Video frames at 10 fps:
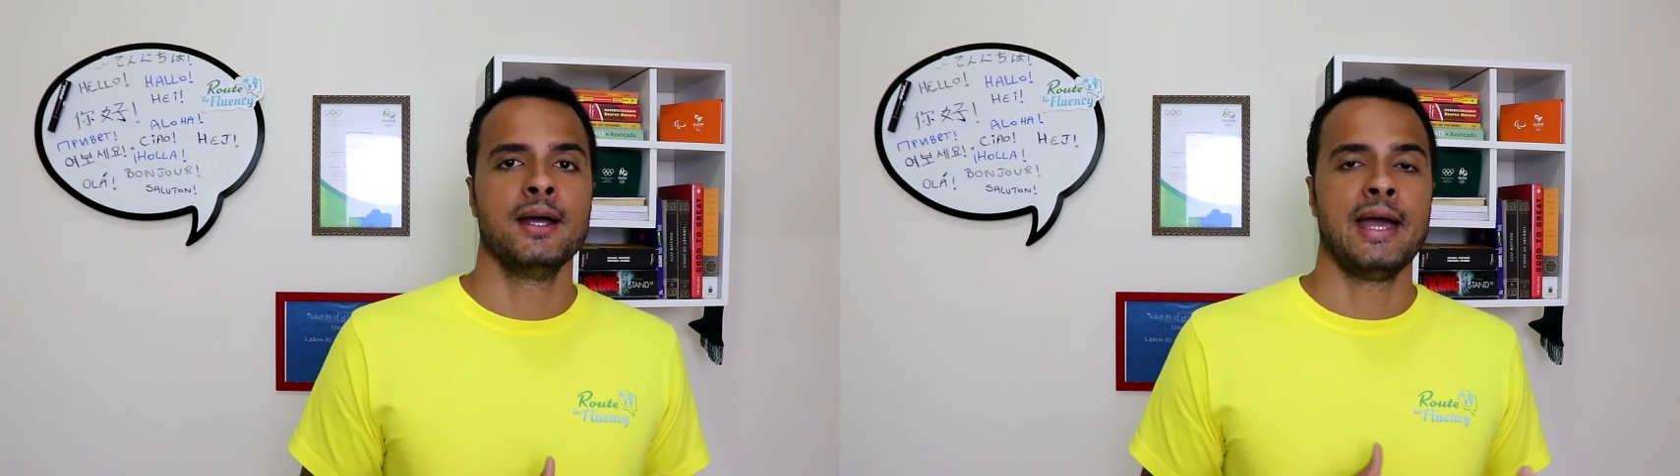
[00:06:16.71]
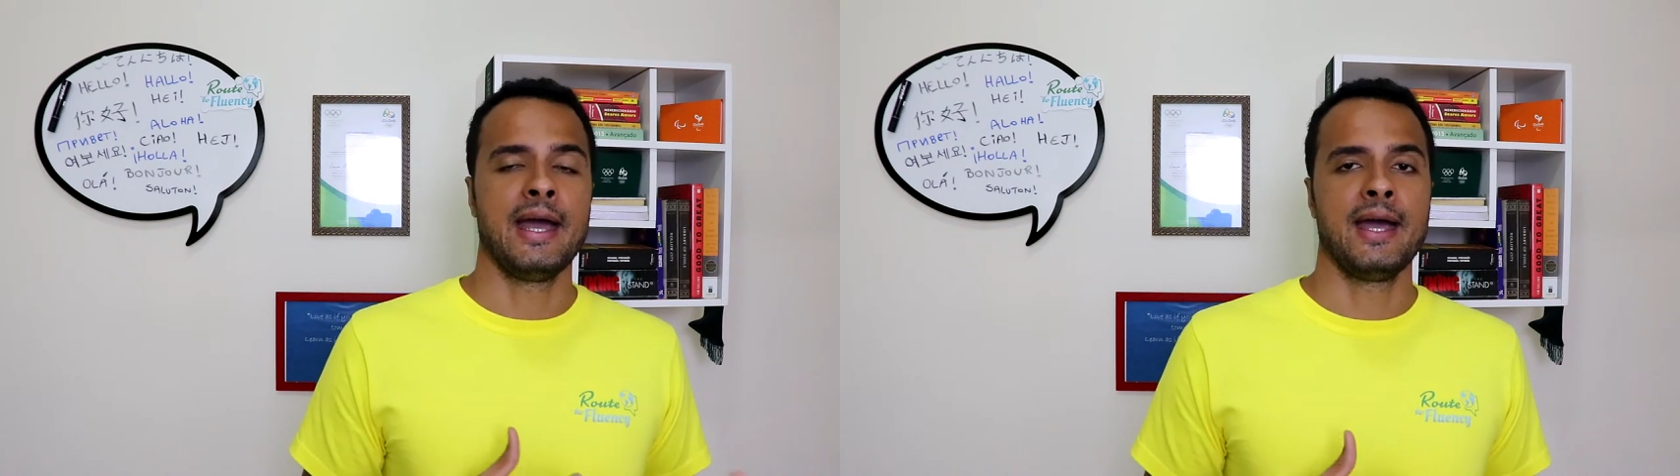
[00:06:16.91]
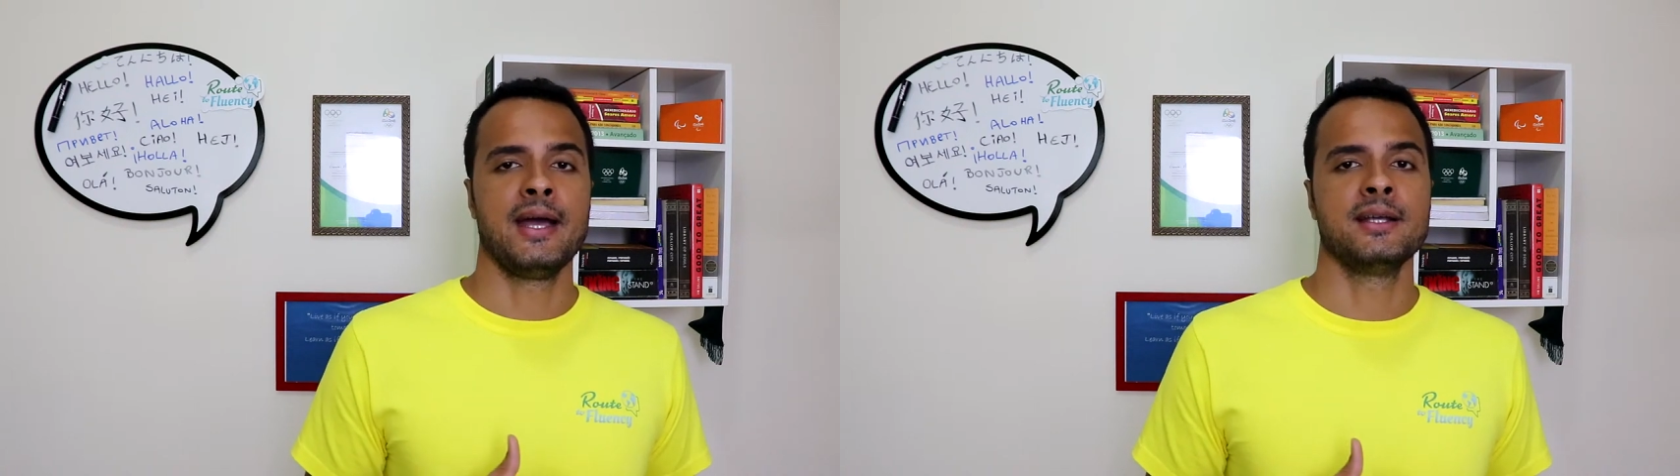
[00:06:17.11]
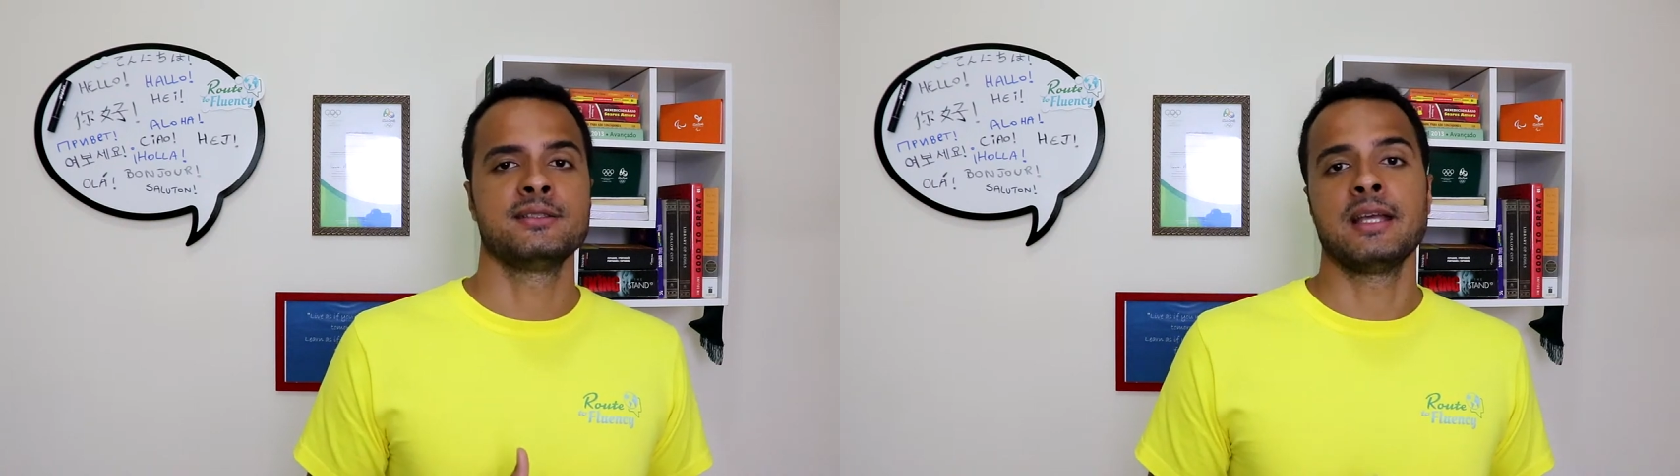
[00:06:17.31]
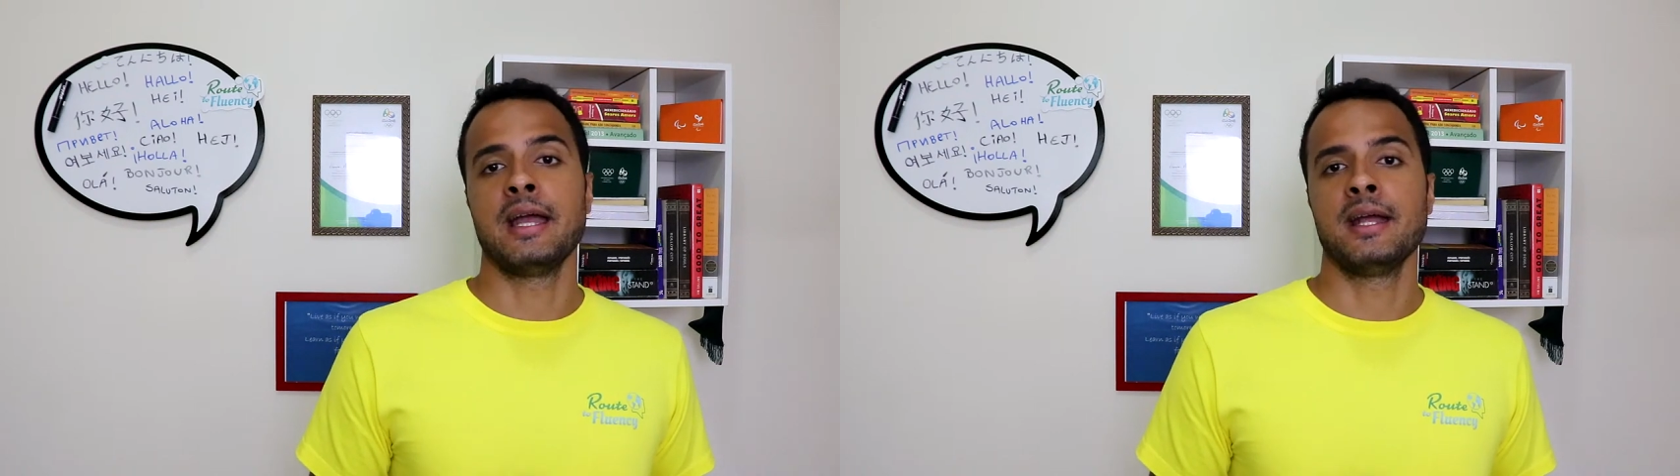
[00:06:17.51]

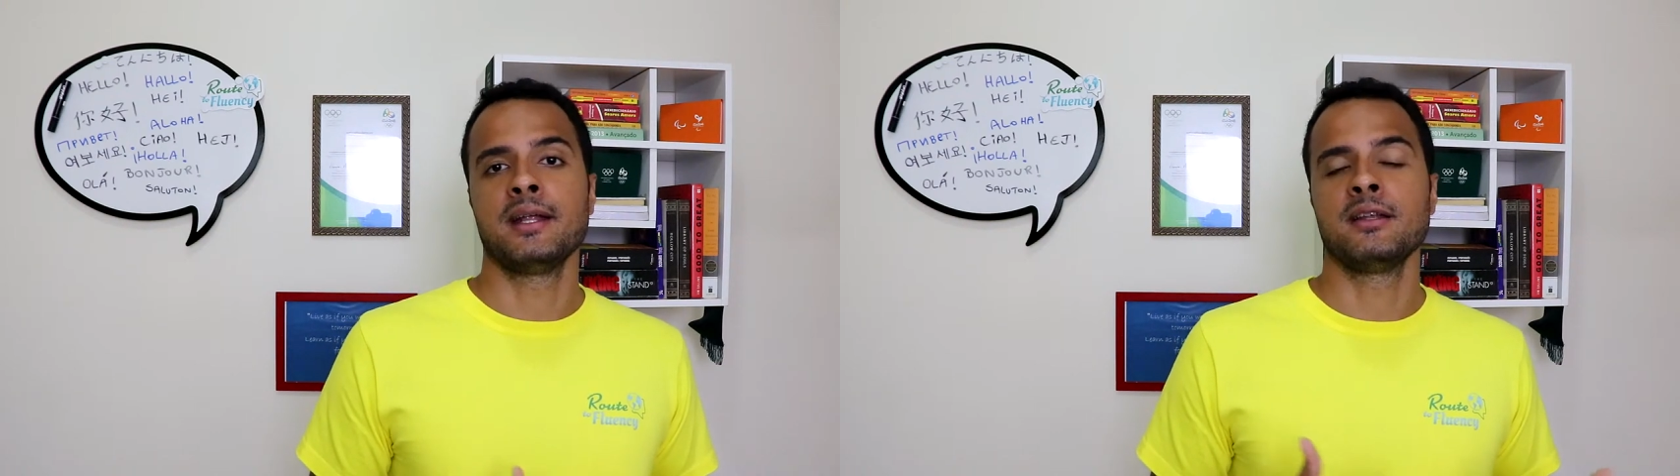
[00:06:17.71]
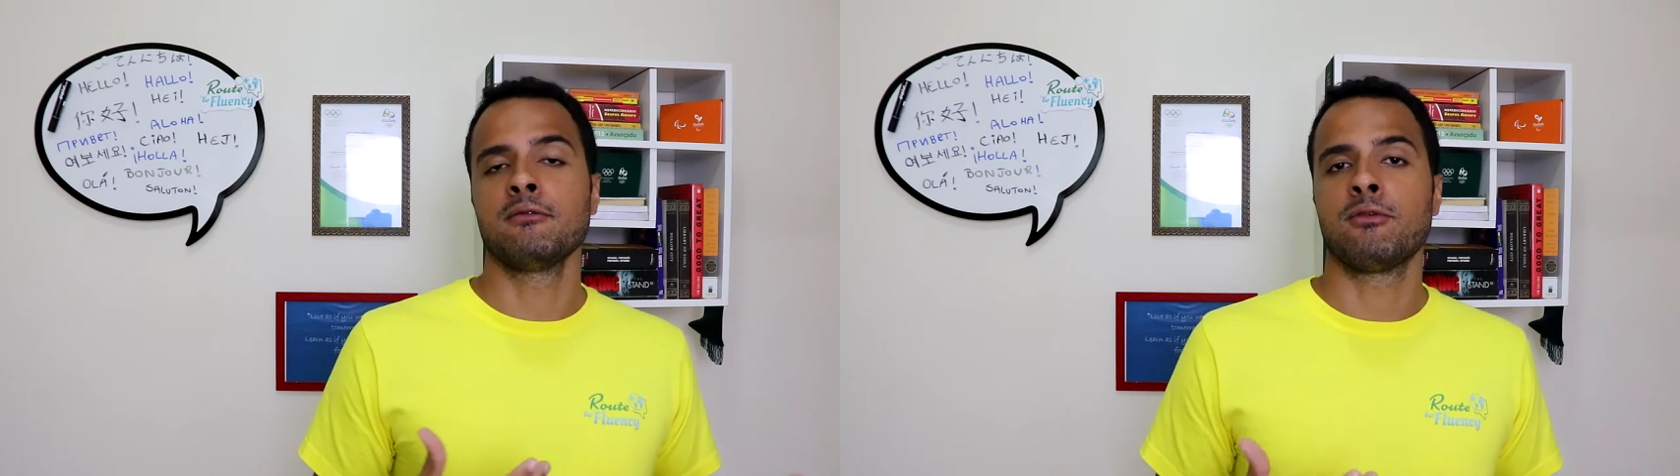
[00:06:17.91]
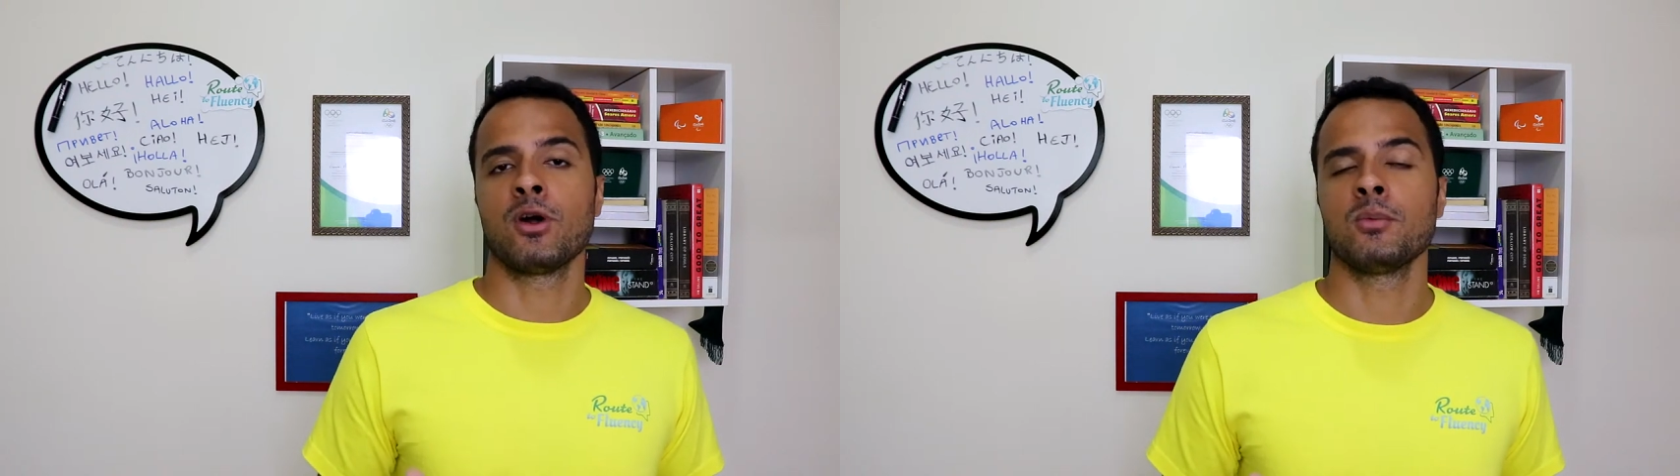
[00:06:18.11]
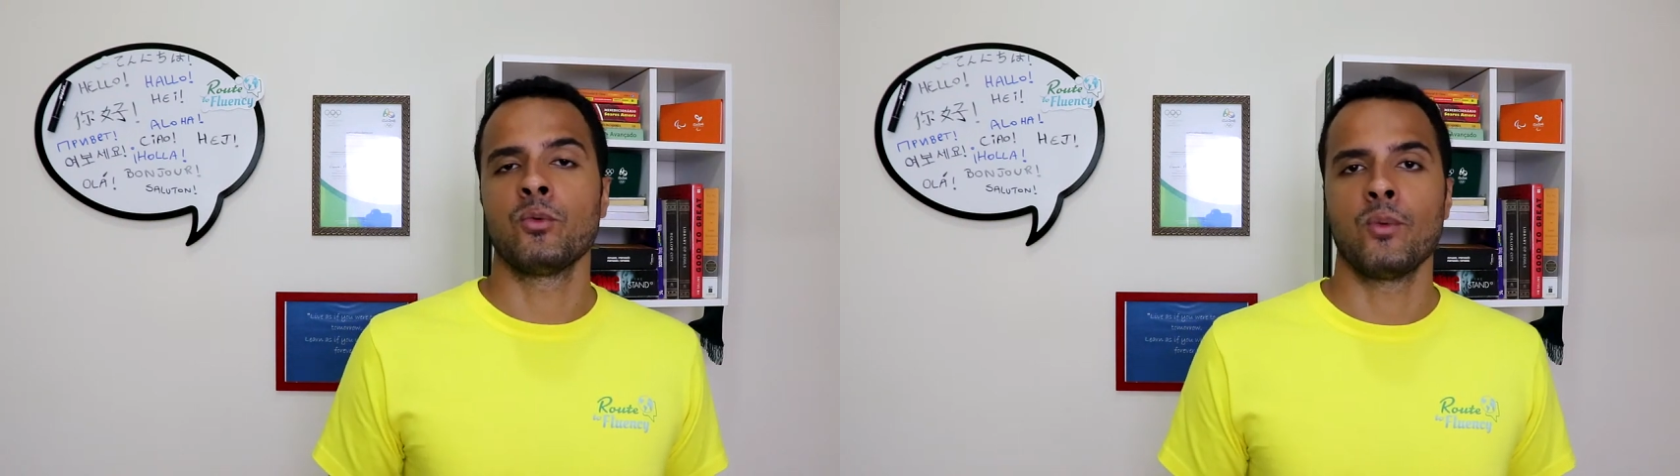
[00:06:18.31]
as an informal